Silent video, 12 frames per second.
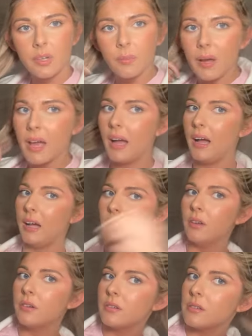But my hair
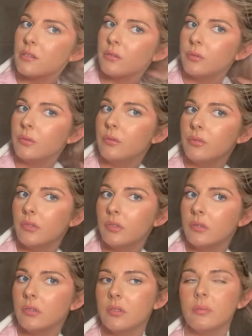looks
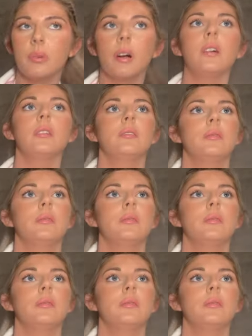awful, but